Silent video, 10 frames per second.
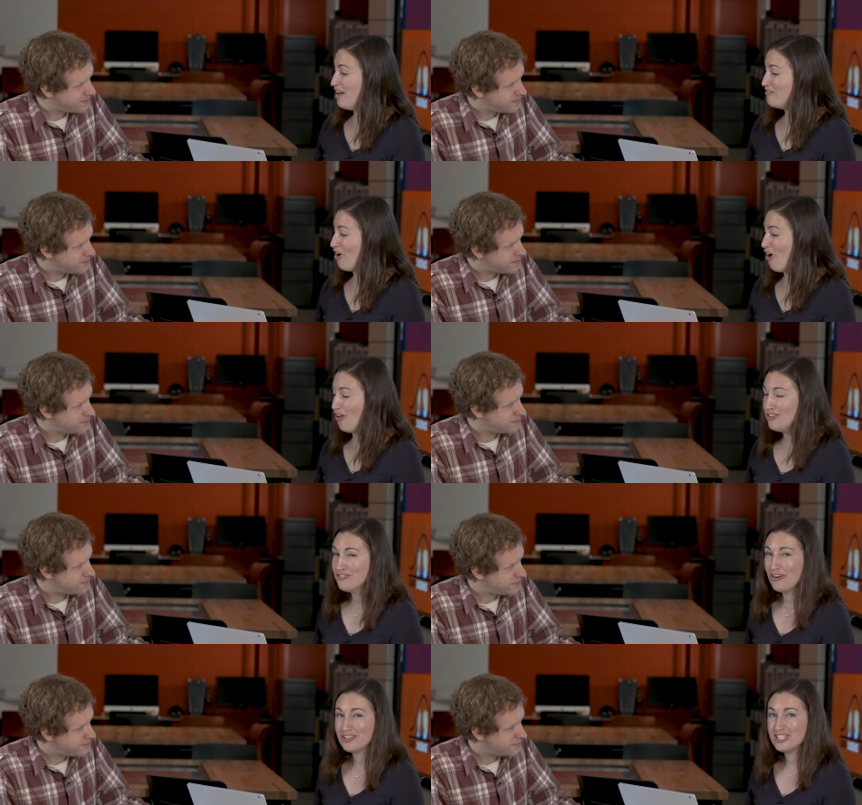Speaker 1: have
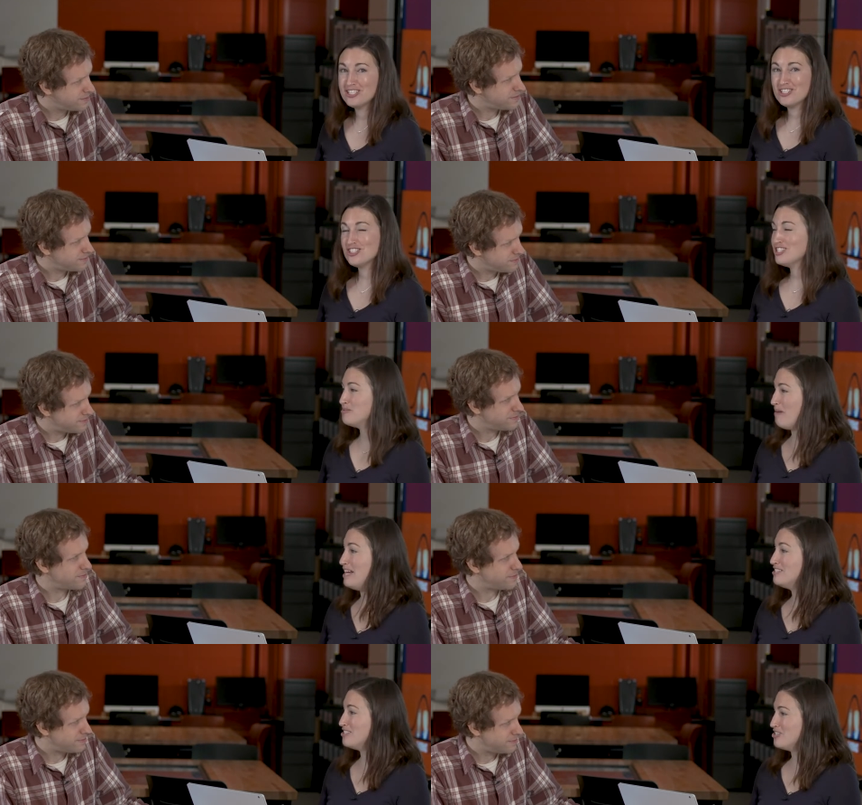all of our conditions
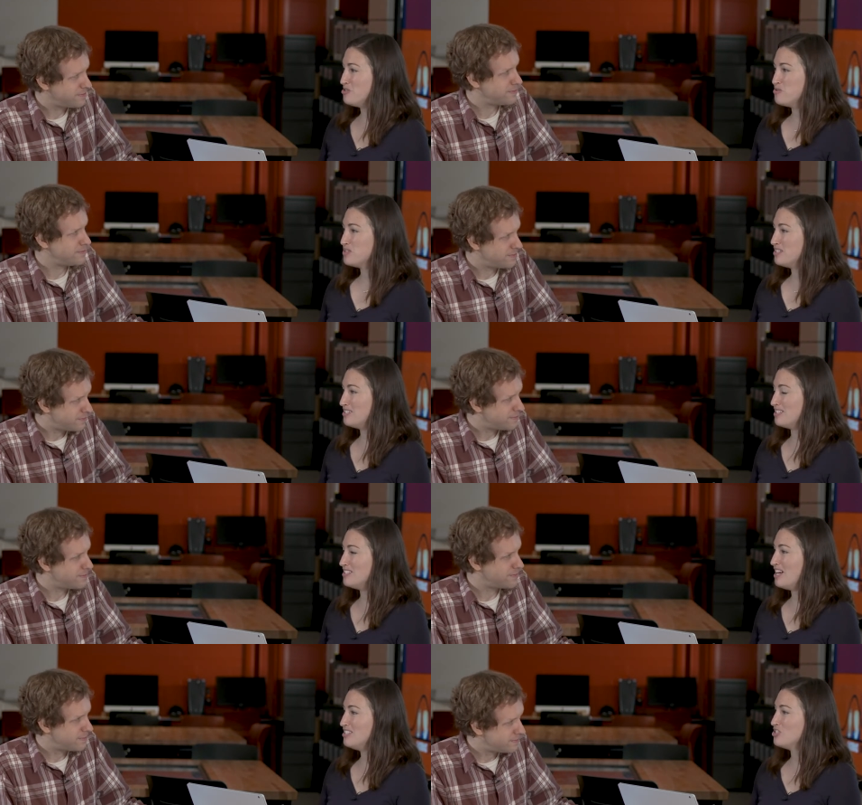met to use the
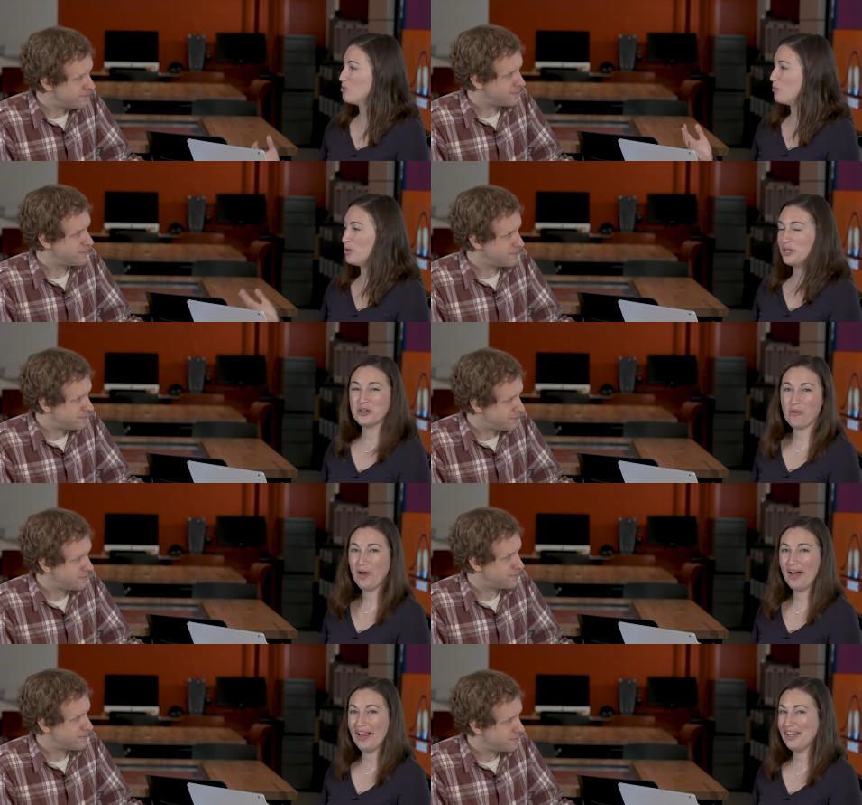t-test, so we're gonna
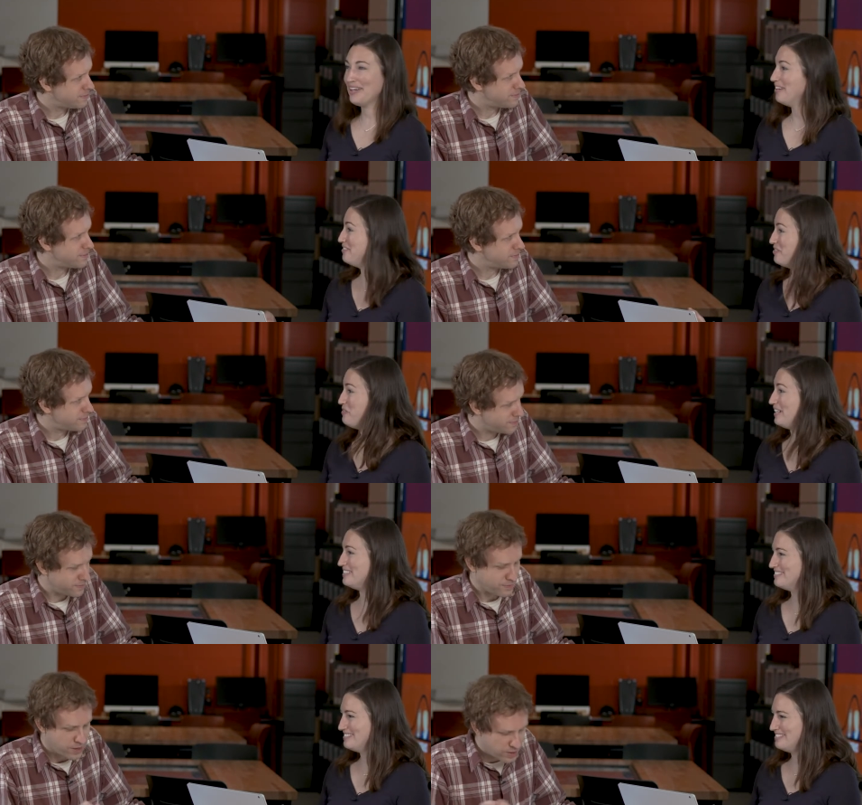go ahead and do
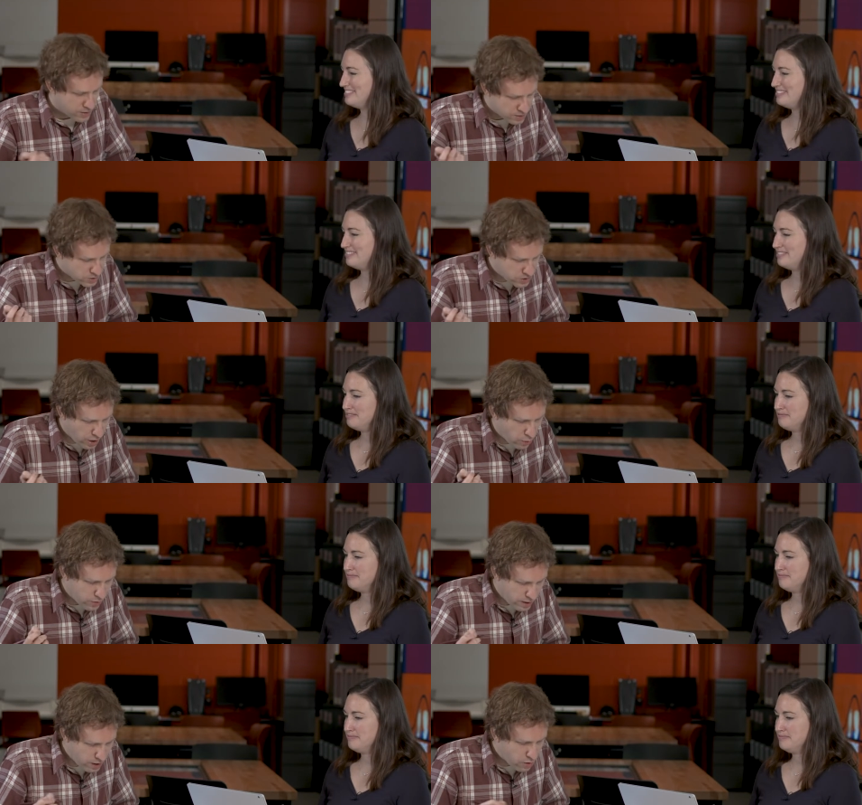it.
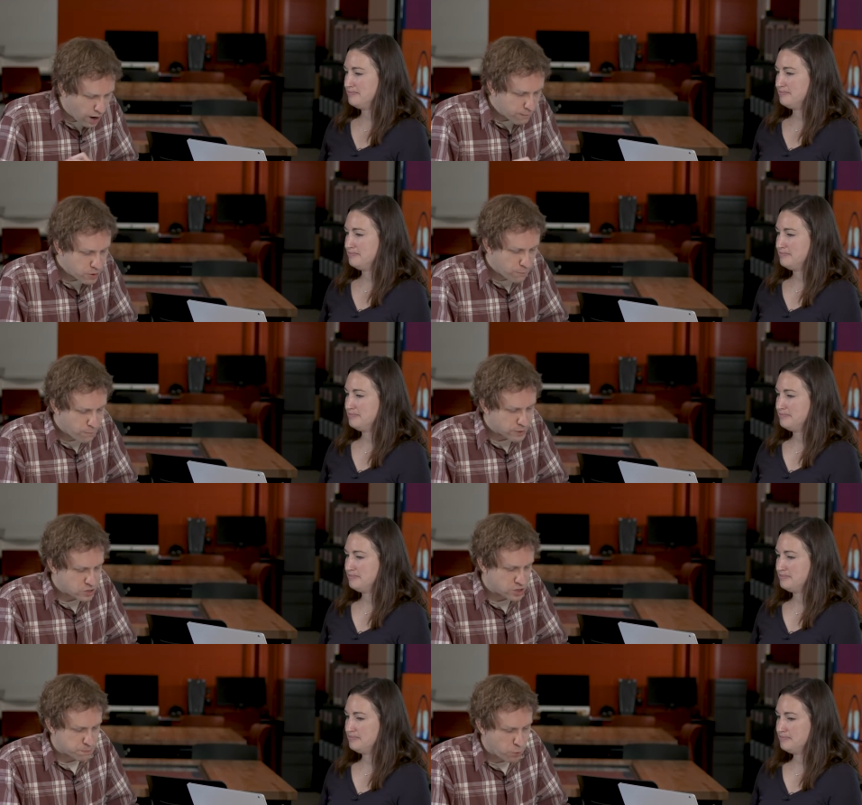
Speaker 2: So here, I'm gonna
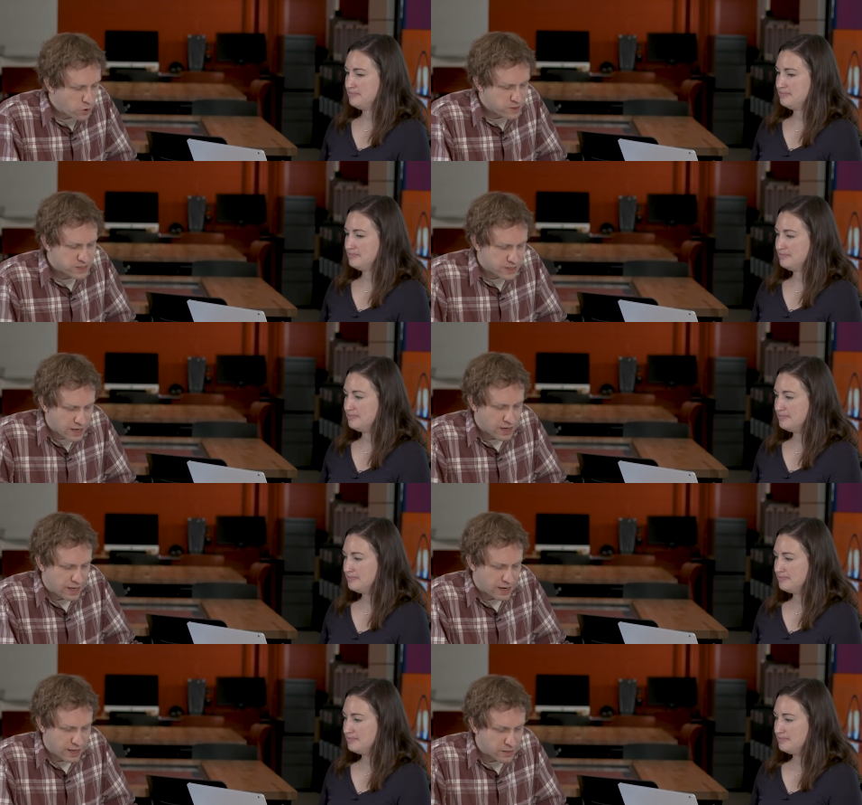first just put this
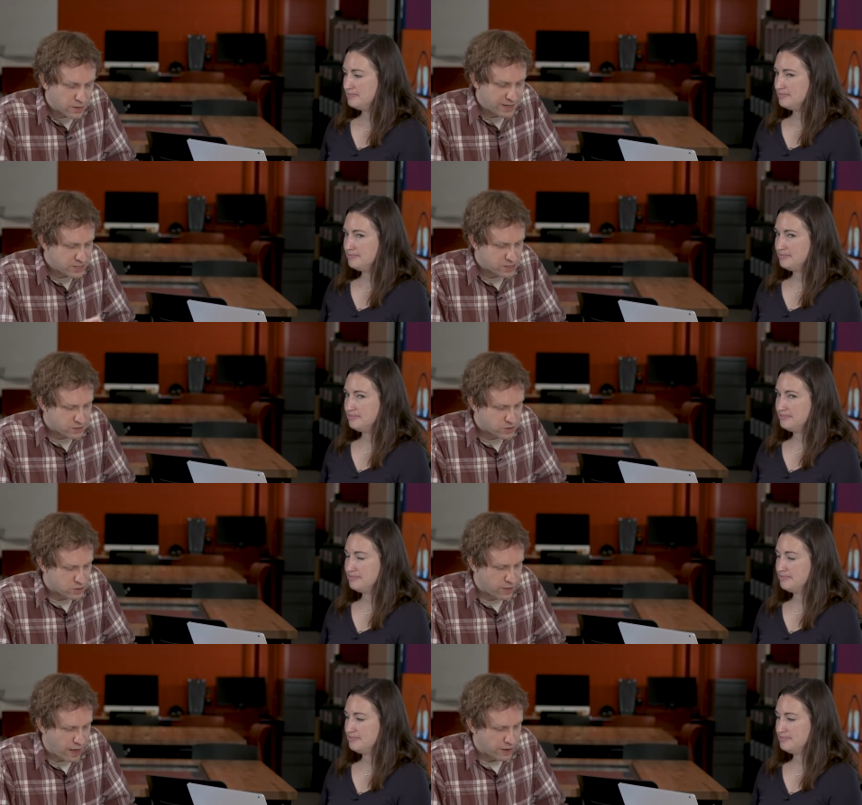data in a list
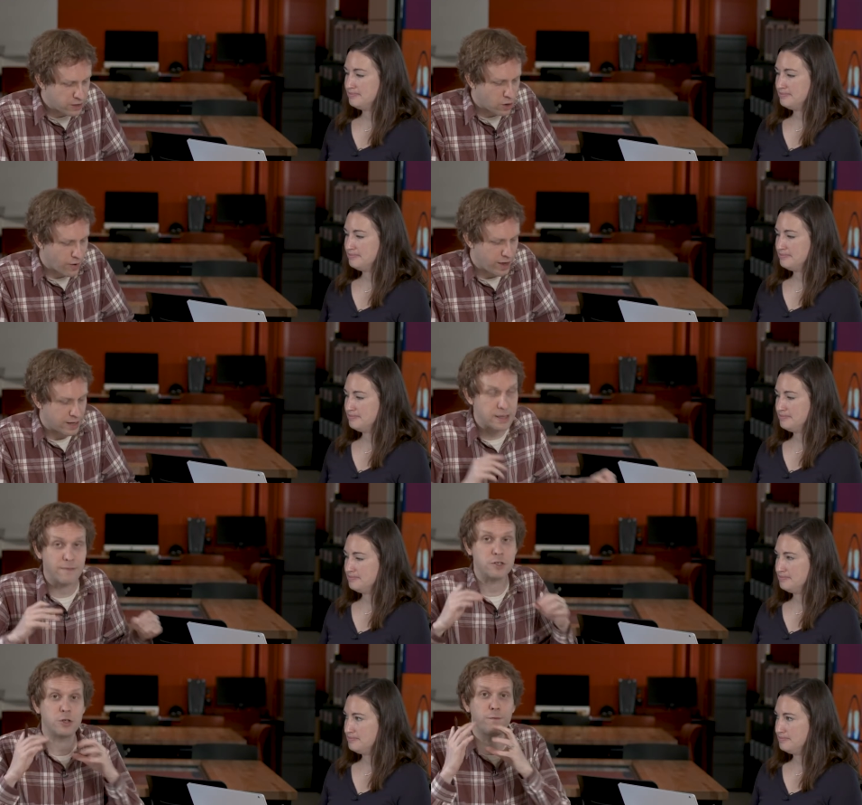so that I can go ahead and
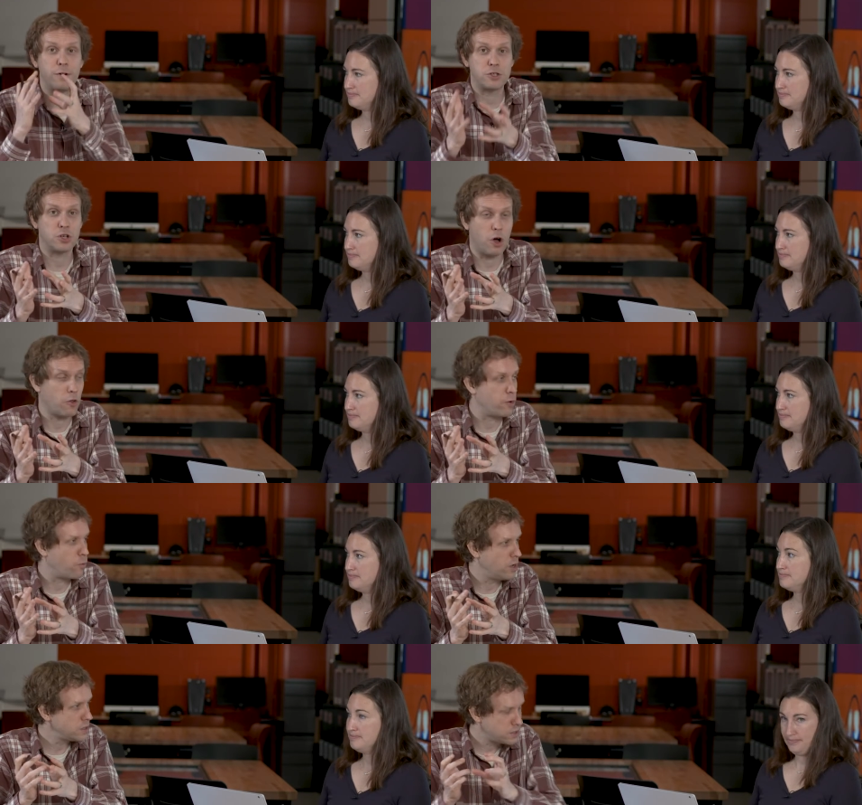give it to the function all
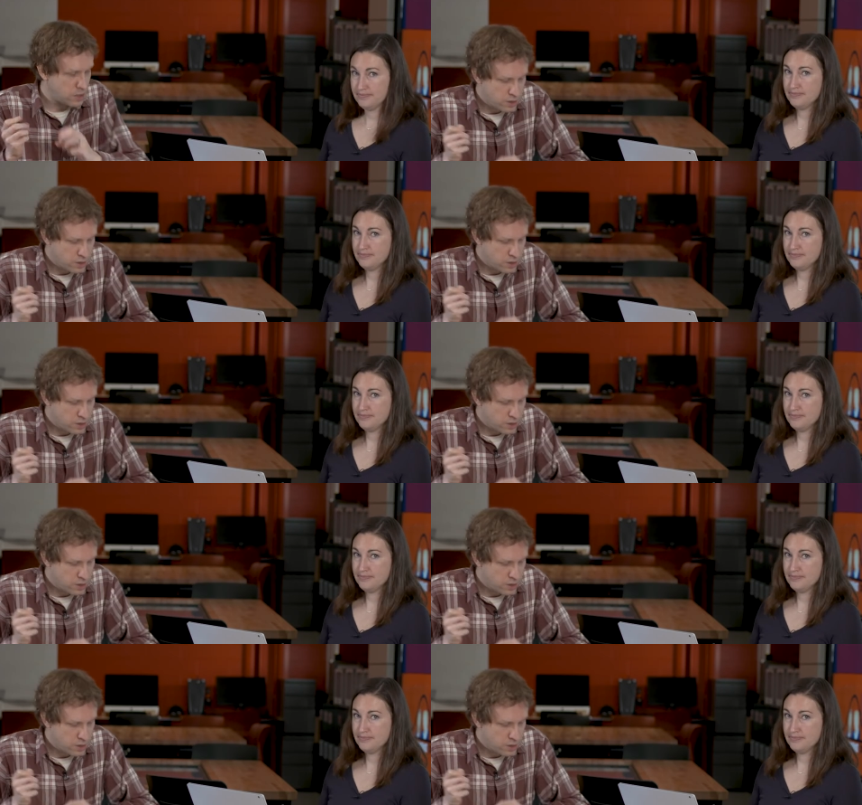at once.